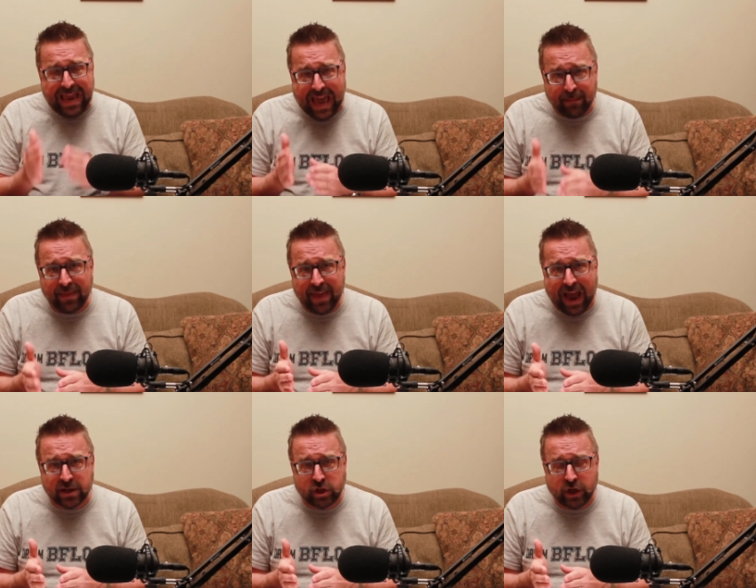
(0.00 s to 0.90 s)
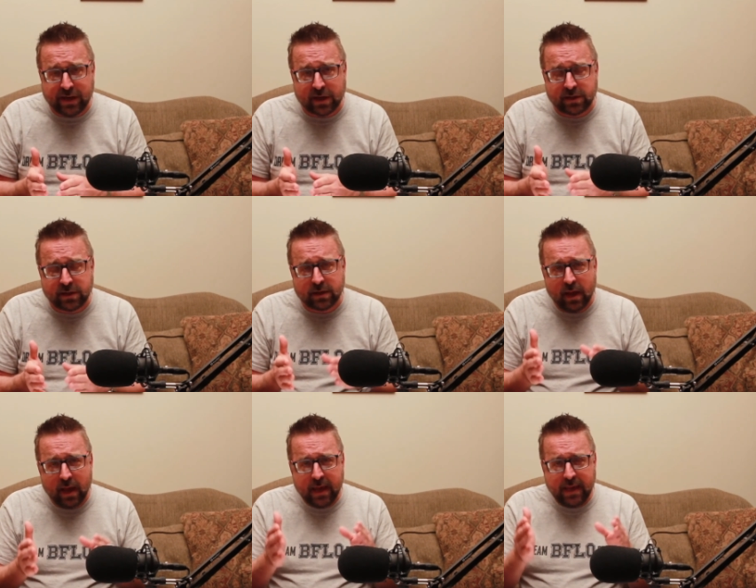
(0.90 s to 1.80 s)
They came and they asked
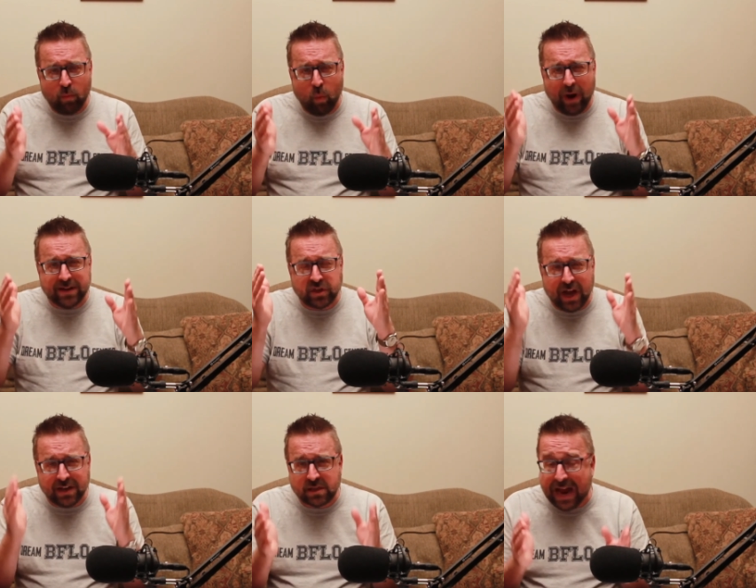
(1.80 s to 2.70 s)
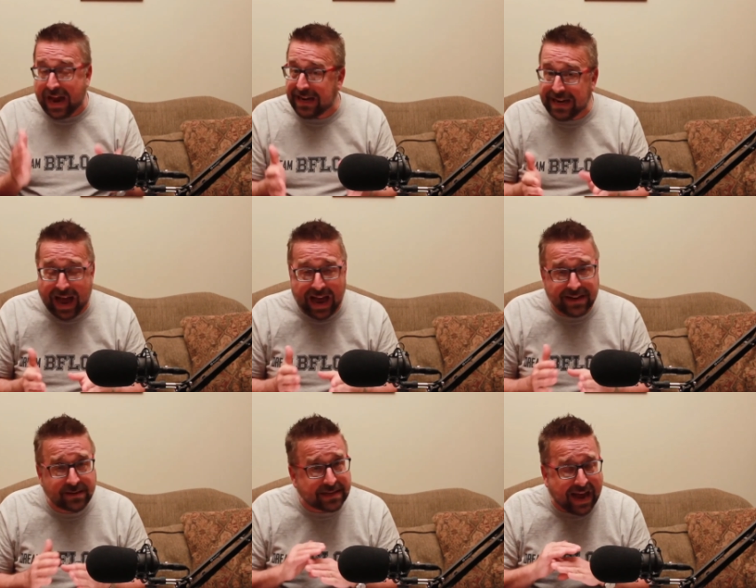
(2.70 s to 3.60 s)
Jesus, What is the
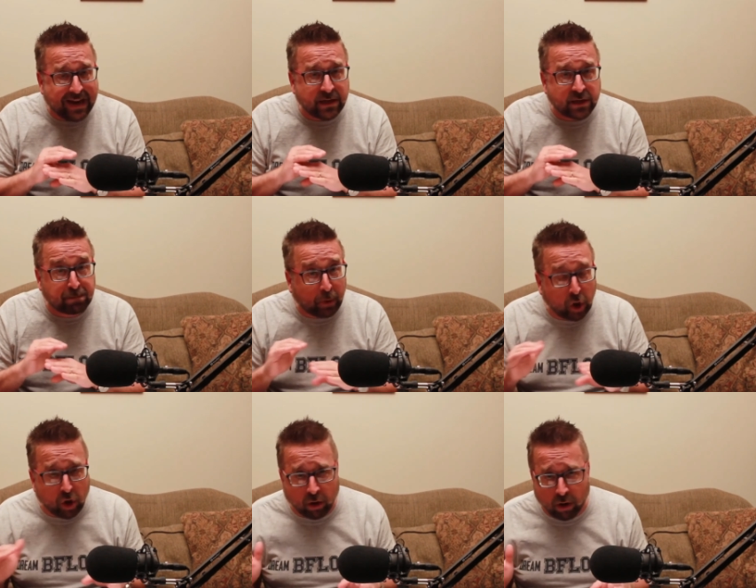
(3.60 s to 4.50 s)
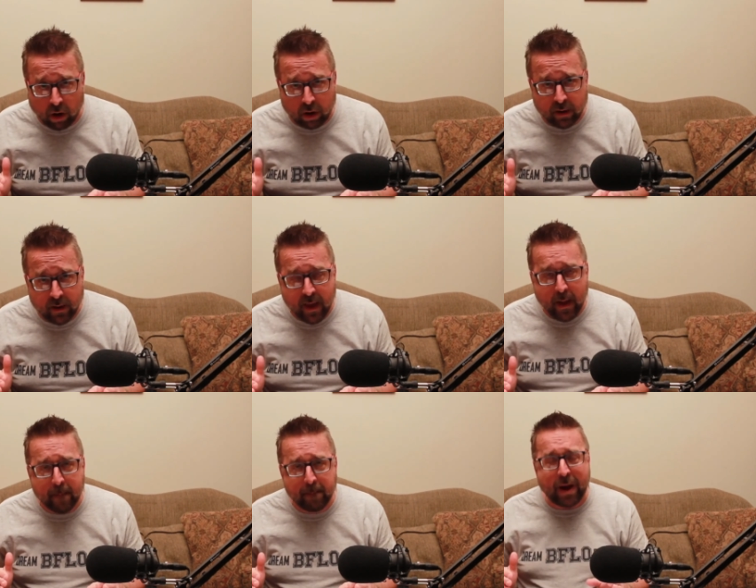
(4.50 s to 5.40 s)
sign? Not signs plural,
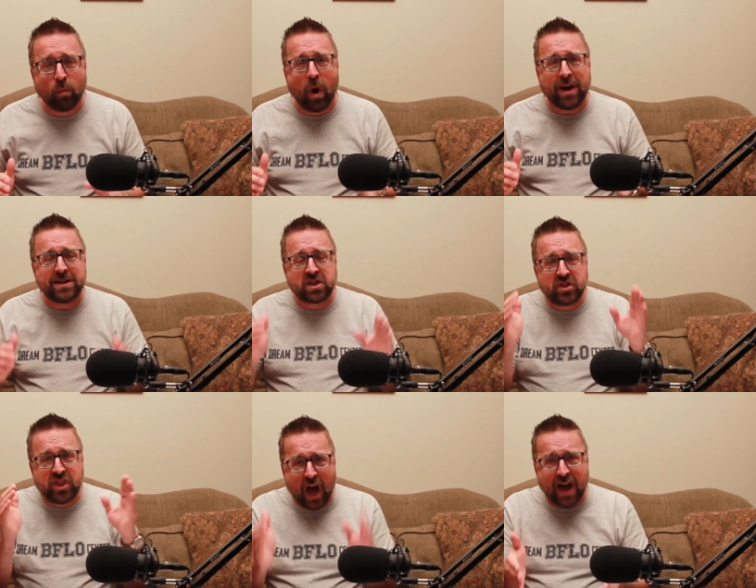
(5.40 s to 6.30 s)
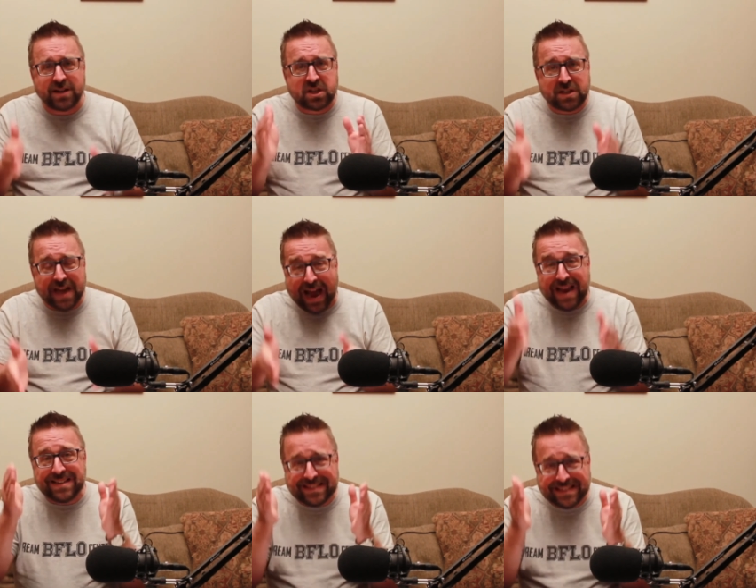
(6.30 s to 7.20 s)
but what is the
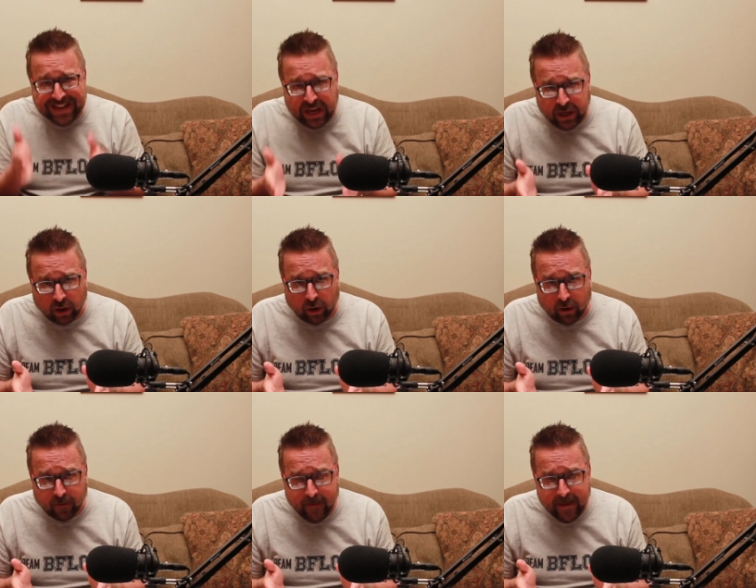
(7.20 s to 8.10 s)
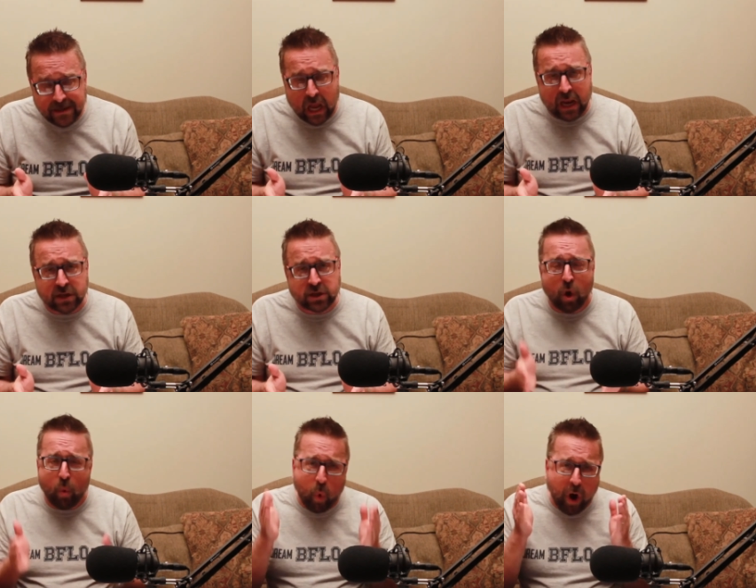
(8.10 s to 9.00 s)
sign singular?
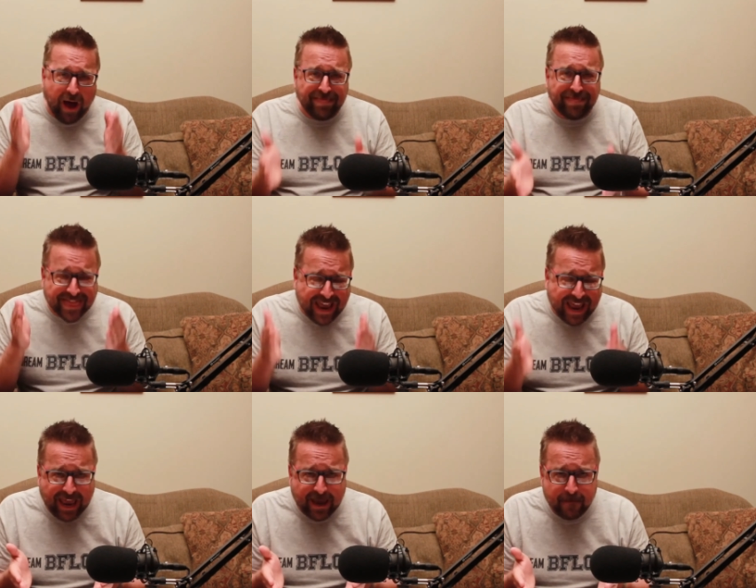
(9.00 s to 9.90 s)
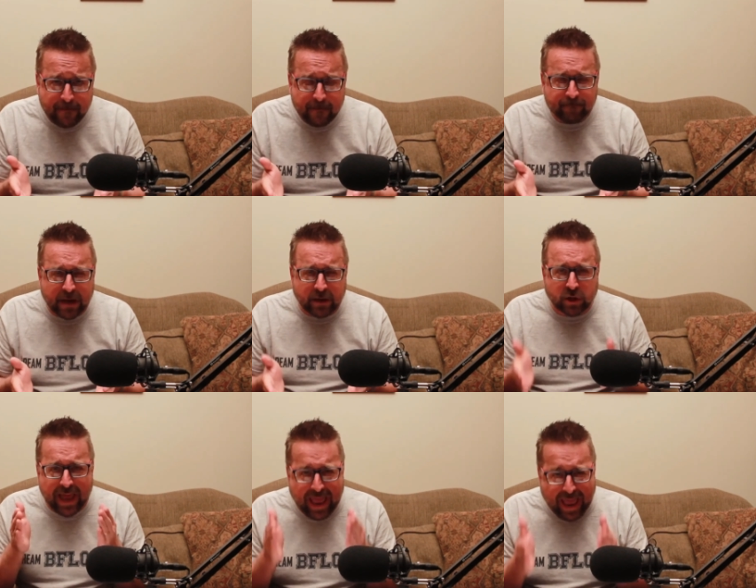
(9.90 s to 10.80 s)
Tell us the one thing
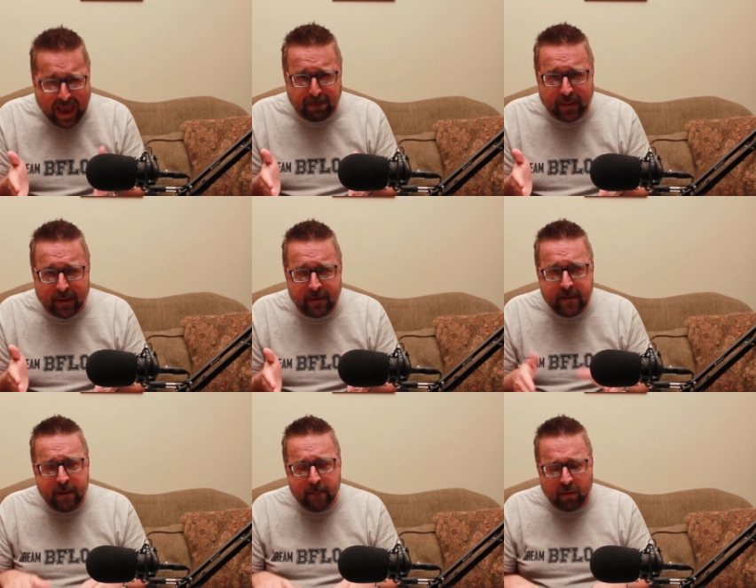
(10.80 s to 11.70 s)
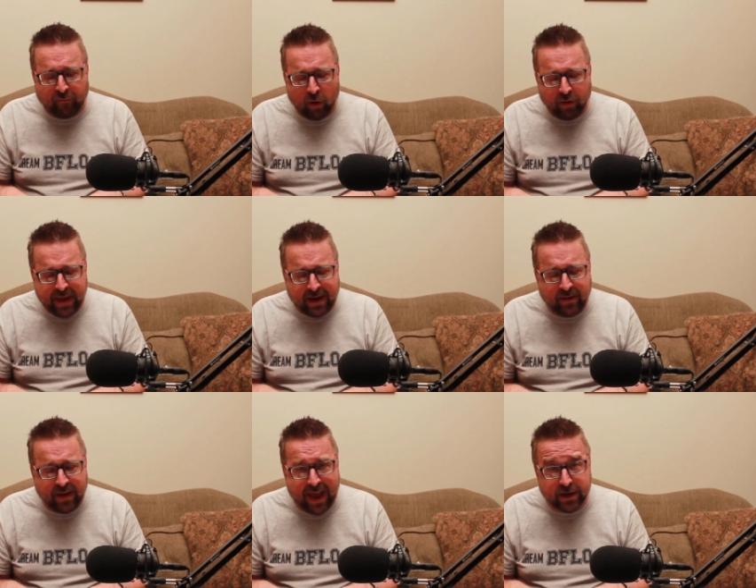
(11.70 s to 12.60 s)
that's going to happen before
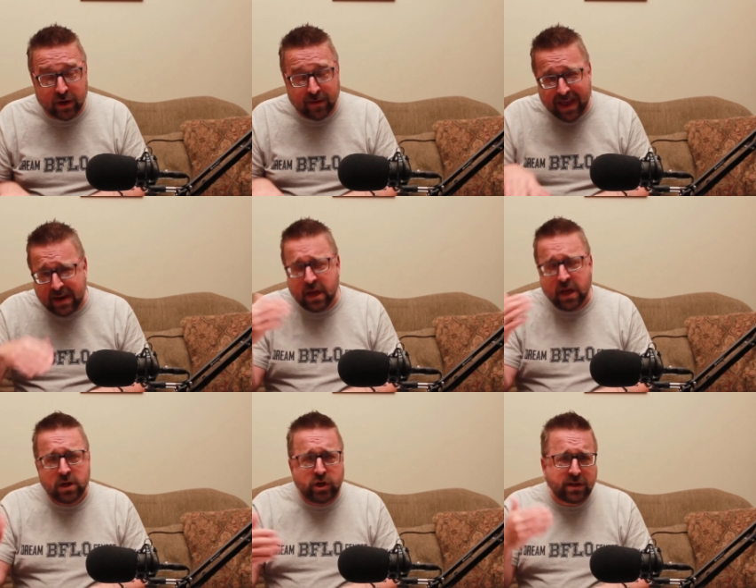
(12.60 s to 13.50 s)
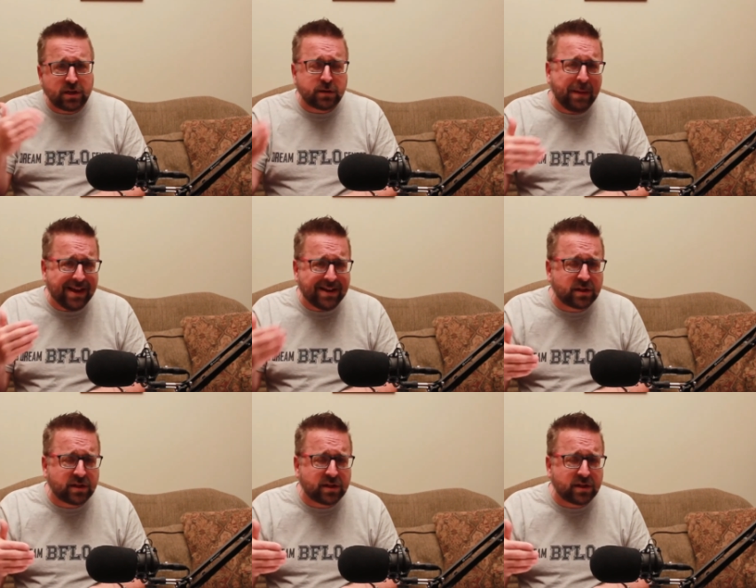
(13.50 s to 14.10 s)
the end of the age. And then Jesus